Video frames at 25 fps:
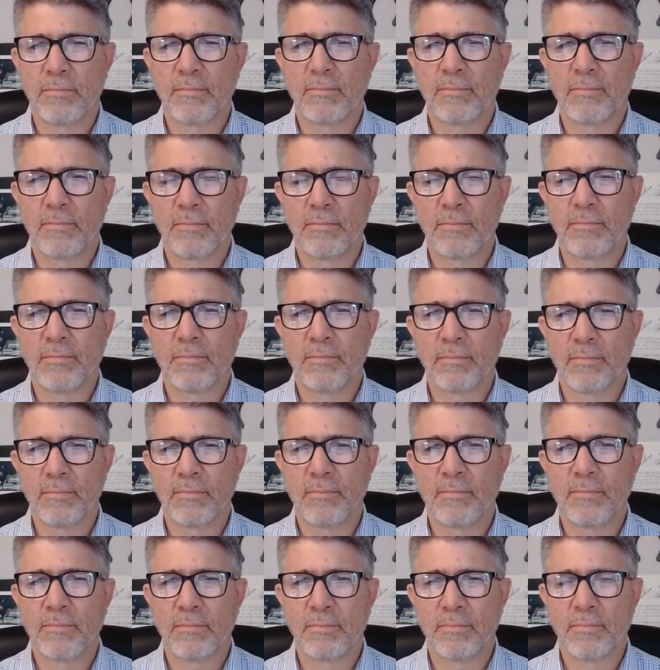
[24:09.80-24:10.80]

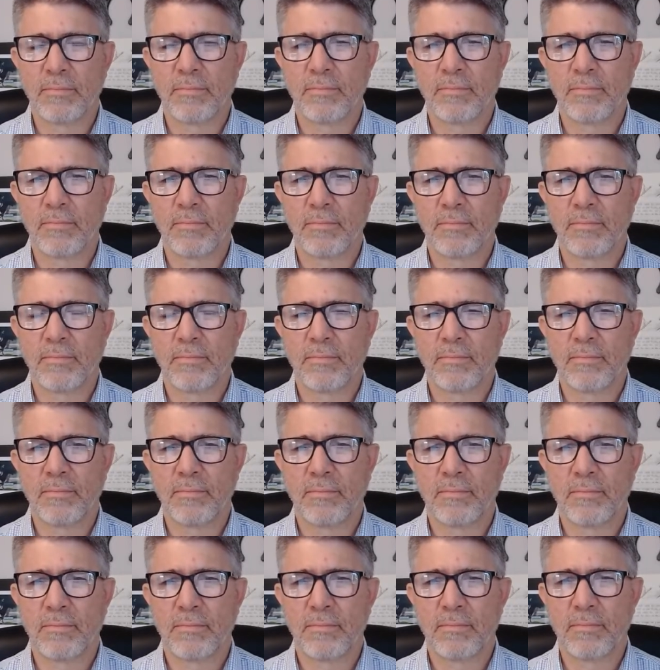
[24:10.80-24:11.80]

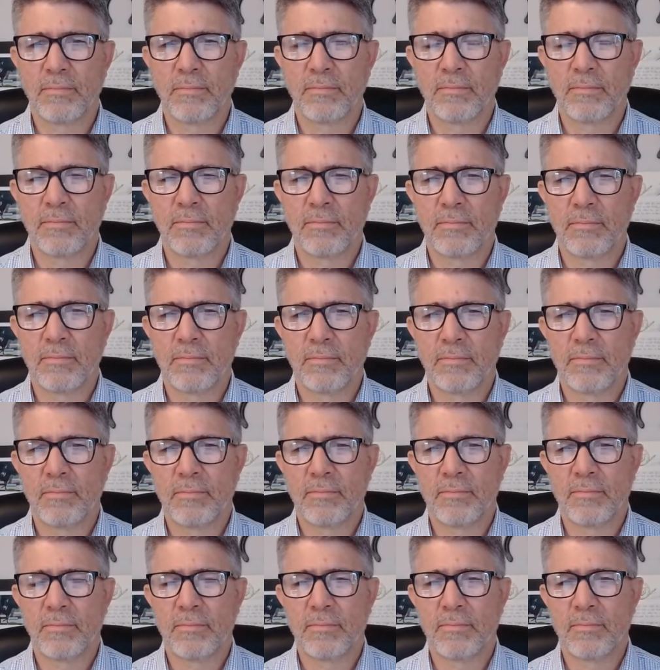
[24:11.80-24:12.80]

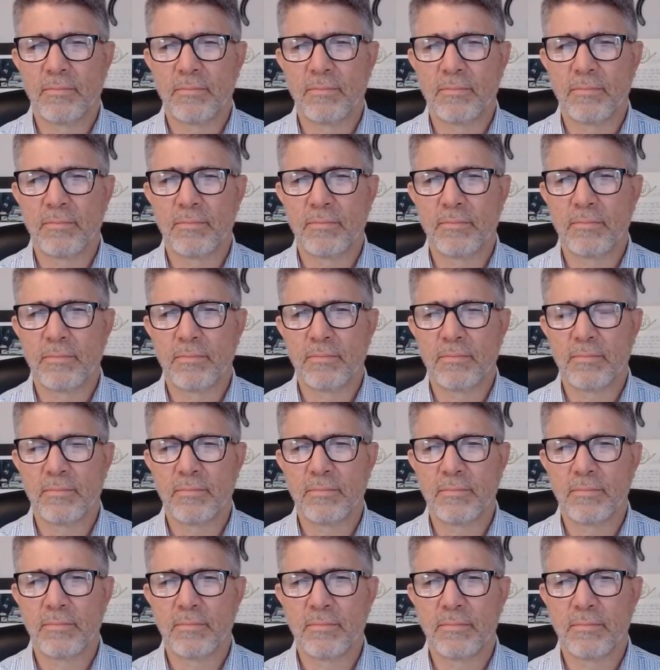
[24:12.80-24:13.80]

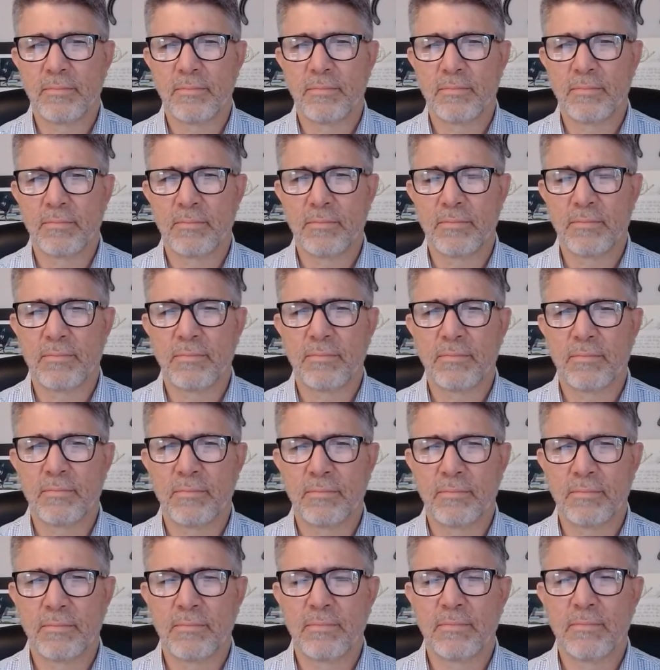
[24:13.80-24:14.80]

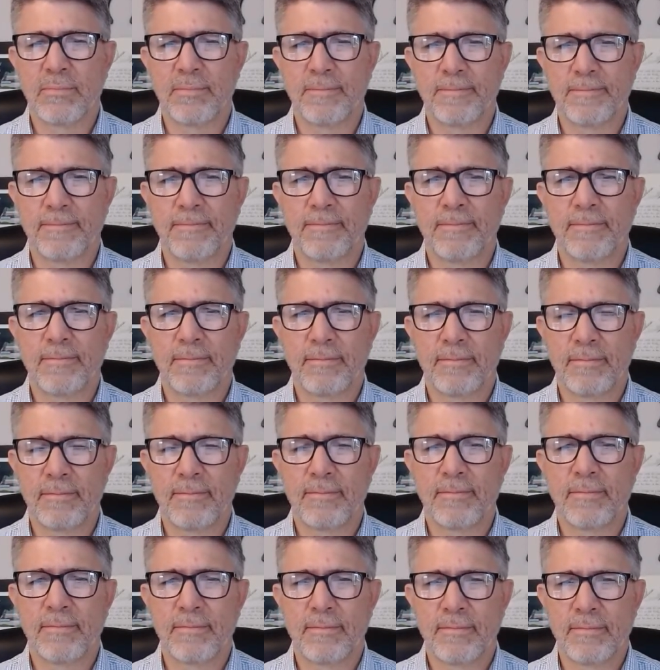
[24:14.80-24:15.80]

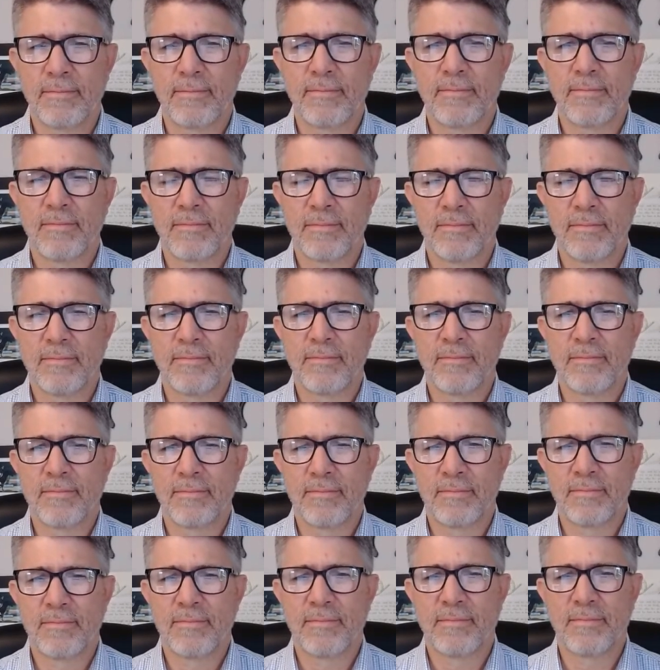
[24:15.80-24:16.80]

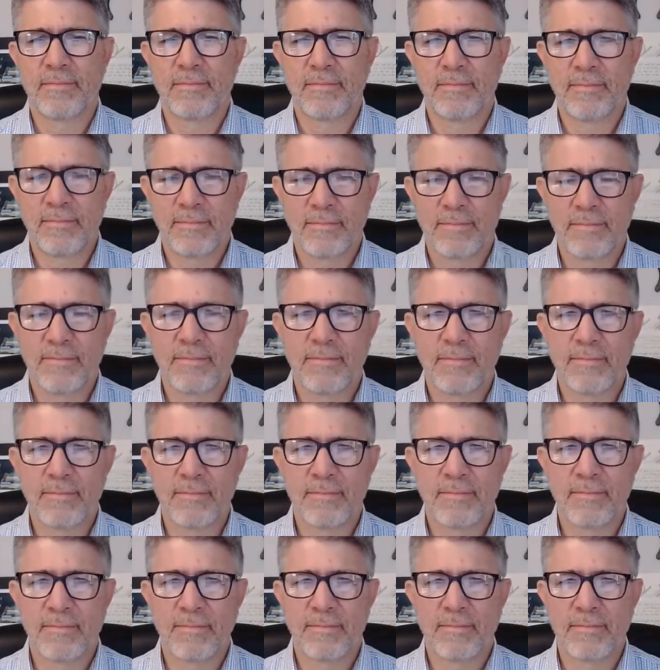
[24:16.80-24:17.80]
This person isn't speaking.